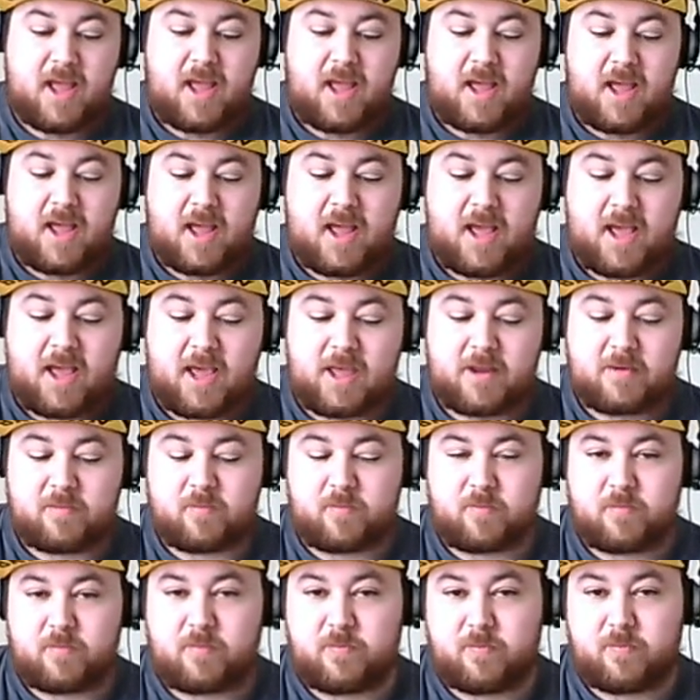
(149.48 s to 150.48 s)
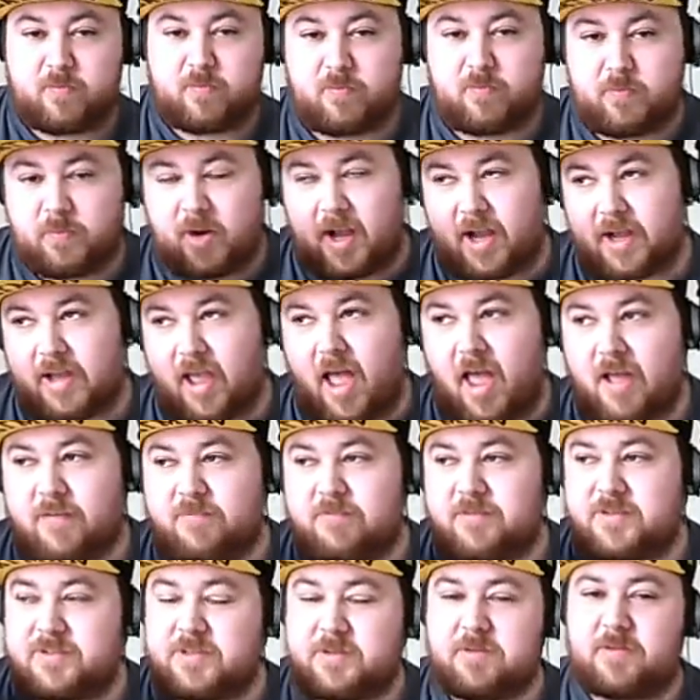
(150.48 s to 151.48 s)
And I
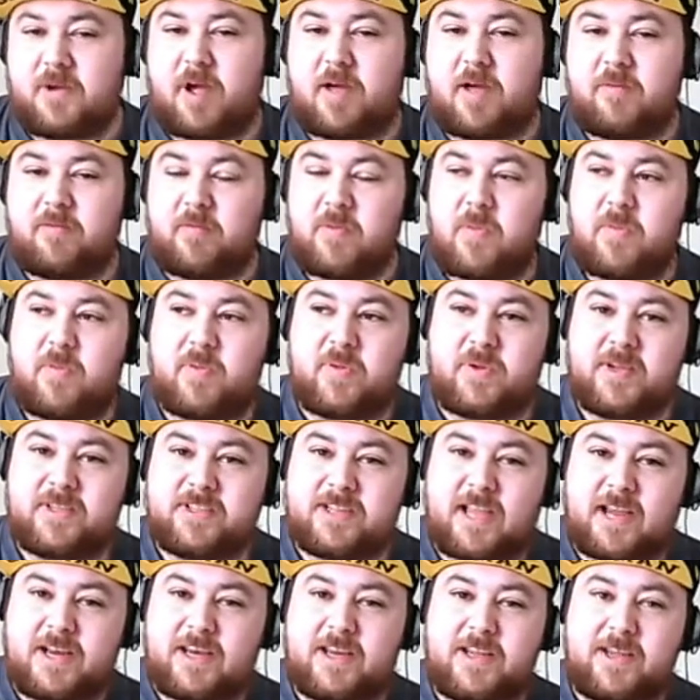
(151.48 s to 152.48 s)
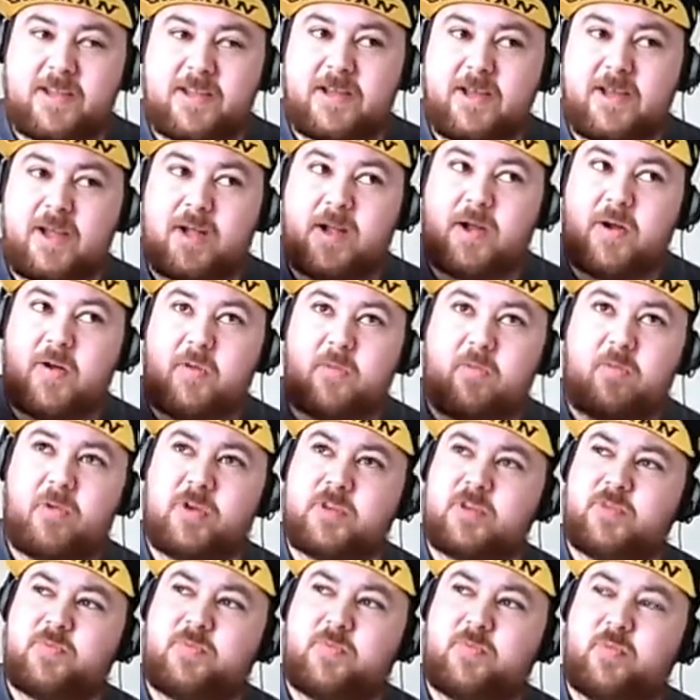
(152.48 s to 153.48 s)
still can't remember exactly
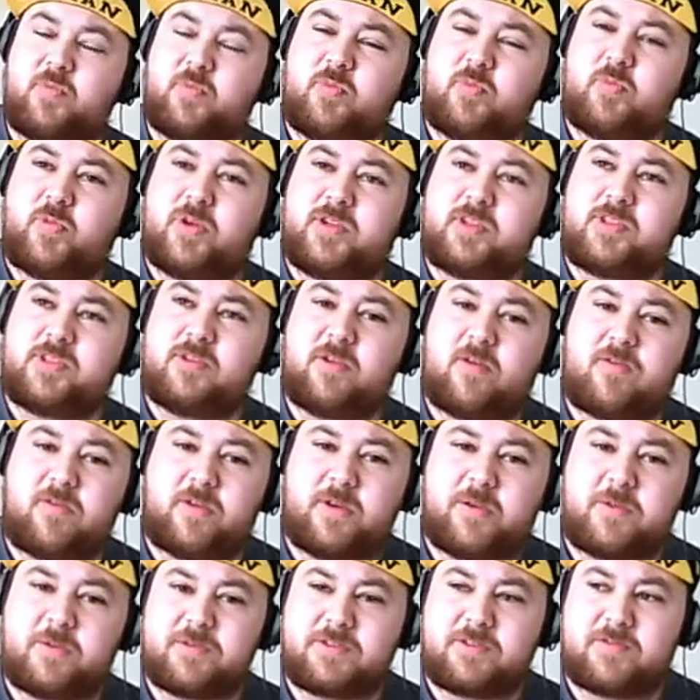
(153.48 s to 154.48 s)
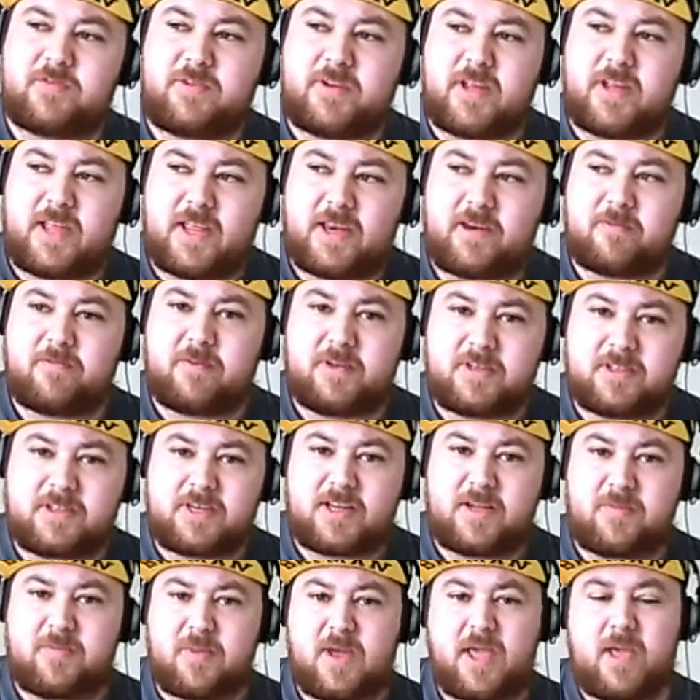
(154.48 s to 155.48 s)
which novel it was in
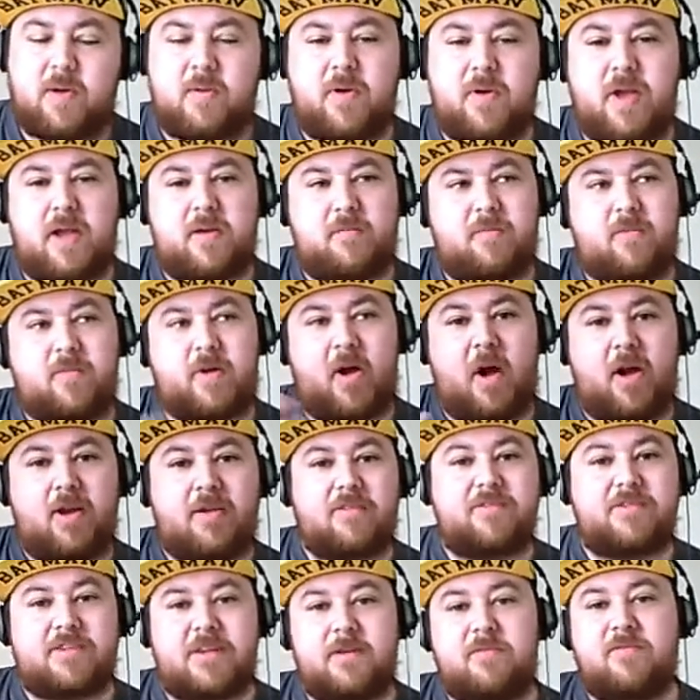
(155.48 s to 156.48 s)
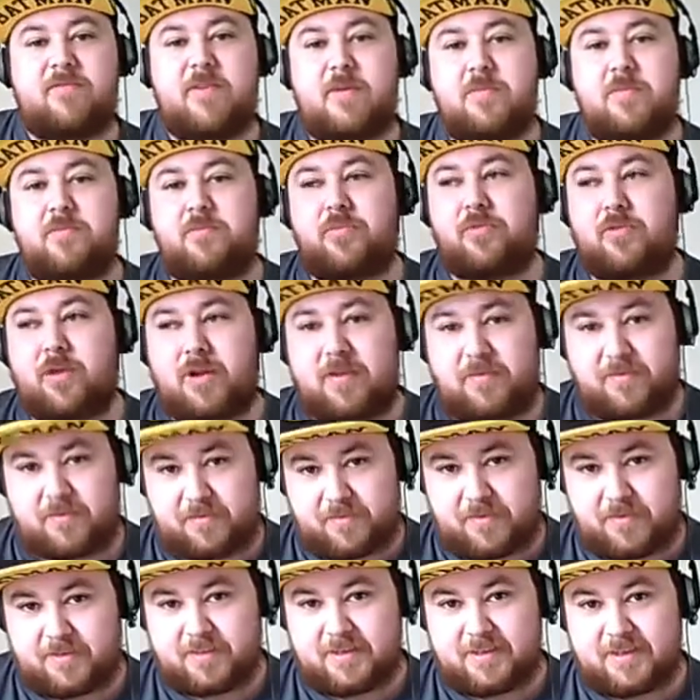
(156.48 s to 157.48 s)
originally, but it kind of seemed very
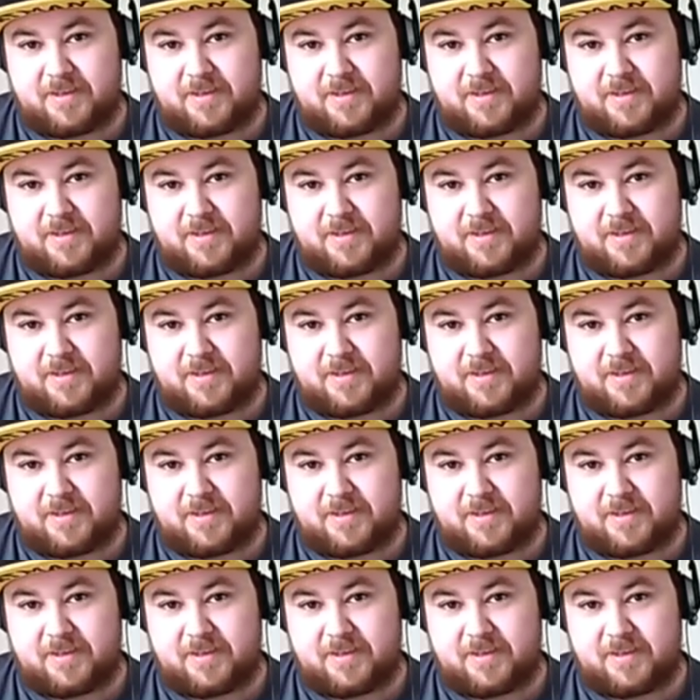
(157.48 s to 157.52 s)
brief.